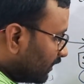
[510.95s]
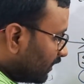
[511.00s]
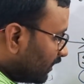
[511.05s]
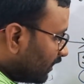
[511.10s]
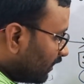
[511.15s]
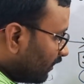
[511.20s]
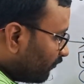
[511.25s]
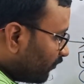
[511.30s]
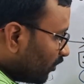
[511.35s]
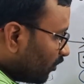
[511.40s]

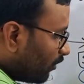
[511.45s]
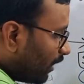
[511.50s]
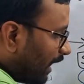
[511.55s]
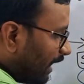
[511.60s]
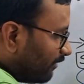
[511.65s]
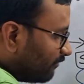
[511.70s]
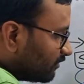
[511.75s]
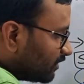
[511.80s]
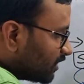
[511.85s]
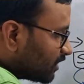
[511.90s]
if you
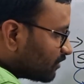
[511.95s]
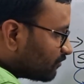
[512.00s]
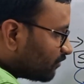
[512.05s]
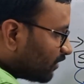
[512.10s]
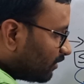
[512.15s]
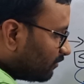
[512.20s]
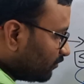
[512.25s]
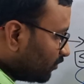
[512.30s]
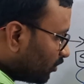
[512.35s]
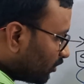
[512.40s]
have this
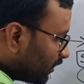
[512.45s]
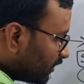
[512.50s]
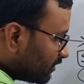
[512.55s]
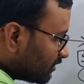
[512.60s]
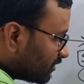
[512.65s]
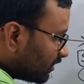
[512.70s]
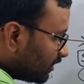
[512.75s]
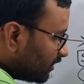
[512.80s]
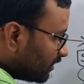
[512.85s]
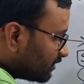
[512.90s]
form, you can
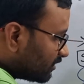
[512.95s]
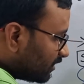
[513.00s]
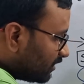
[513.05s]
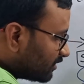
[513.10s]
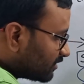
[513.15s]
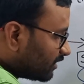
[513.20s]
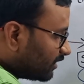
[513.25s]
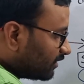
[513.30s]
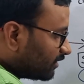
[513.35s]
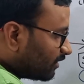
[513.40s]
say
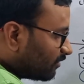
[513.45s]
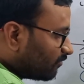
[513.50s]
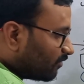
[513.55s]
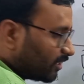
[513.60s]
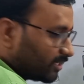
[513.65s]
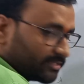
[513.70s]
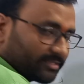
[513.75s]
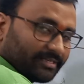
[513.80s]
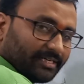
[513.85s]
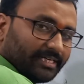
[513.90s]
easily center
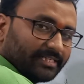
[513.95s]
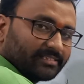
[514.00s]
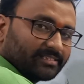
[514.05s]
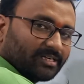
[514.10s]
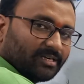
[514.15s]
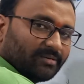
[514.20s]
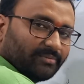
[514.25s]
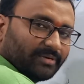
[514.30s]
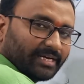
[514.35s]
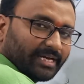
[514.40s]
what? H
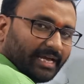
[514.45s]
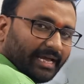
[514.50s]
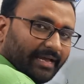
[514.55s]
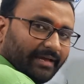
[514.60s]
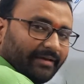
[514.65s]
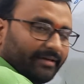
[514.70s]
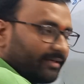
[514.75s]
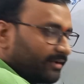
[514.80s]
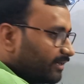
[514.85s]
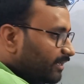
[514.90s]
comma k.
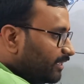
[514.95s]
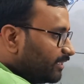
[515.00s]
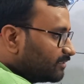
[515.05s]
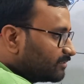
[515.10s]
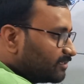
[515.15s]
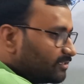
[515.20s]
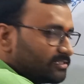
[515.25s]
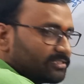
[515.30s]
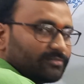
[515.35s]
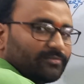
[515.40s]
Radius
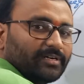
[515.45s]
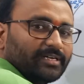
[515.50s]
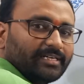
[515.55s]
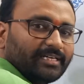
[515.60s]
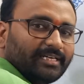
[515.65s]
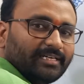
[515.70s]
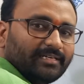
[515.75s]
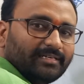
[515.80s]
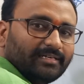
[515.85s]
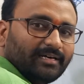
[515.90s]
also
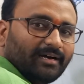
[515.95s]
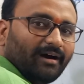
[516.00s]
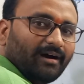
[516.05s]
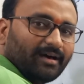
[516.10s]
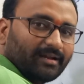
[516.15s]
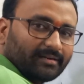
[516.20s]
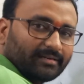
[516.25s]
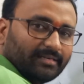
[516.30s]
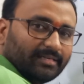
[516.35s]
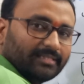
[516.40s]
what?
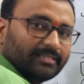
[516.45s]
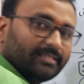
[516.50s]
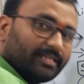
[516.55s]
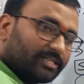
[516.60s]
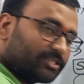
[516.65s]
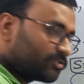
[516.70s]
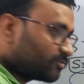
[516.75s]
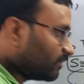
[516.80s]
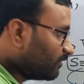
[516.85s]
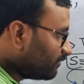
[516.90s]
R.
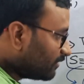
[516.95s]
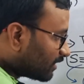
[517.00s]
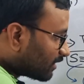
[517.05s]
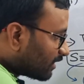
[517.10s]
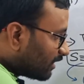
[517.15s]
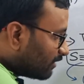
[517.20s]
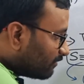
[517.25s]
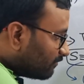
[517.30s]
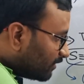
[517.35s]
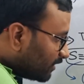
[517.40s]
That's why we are
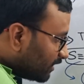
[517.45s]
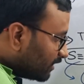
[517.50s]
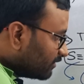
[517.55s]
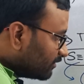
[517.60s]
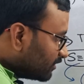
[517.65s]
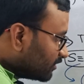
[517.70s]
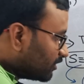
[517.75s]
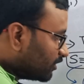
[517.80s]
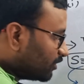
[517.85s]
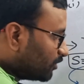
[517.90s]
converting
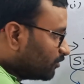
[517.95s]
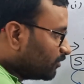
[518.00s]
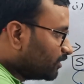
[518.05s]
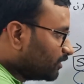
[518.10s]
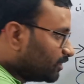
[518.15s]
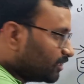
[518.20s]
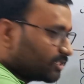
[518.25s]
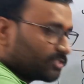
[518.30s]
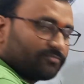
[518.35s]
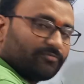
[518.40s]
this into
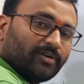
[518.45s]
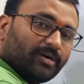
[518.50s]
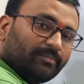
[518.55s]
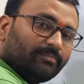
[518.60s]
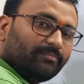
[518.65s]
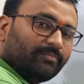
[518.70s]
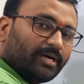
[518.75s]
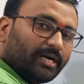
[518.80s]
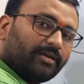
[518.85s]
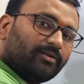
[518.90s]
in this
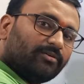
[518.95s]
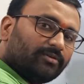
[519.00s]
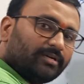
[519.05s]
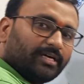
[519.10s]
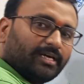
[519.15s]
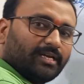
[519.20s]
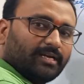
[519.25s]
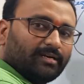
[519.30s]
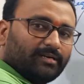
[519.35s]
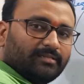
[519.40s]
form. I wrote
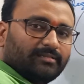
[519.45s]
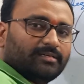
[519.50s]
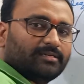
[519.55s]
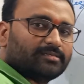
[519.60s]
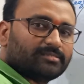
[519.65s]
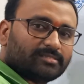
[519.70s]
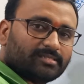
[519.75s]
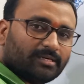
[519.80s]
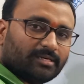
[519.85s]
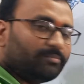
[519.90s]
directly
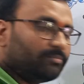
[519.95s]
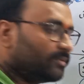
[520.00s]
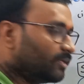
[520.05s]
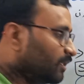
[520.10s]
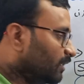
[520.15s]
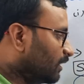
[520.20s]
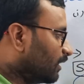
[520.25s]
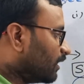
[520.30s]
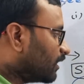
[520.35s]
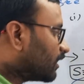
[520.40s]
that step.
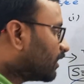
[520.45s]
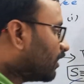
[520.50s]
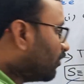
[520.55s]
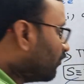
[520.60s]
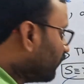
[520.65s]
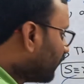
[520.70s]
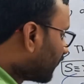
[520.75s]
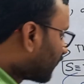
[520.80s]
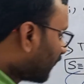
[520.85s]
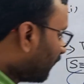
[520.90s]
Now
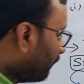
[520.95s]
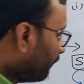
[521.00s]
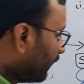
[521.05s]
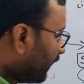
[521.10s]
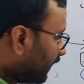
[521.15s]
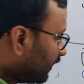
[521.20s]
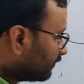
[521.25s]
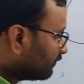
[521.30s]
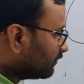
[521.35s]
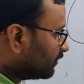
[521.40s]
we are
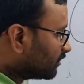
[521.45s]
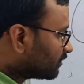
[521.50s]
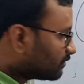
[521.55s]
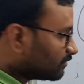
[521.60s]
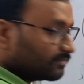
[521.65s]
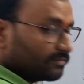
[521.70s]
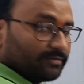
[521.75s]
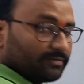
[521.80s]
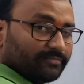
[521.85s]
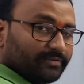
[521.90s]
comparing
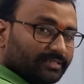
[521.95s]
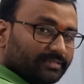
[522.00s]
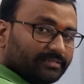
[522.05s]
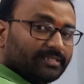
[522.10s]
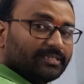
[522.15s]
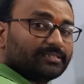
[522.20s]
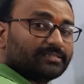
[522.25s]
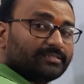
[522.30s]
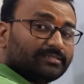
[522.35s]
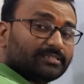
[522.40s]
this with
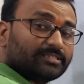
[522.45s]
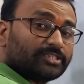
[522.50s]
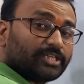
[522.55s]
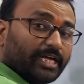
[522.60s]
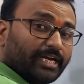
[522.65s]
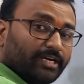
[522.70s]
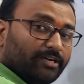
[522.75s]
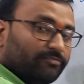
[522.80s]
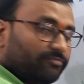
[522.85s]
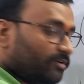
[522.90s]
this
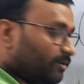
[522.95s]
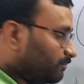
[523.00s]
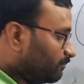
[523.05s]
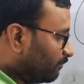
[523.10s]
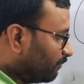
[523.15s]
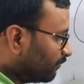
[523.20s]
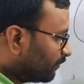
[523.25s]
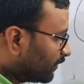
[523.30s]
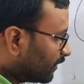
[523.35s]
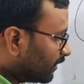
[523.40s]
standard form.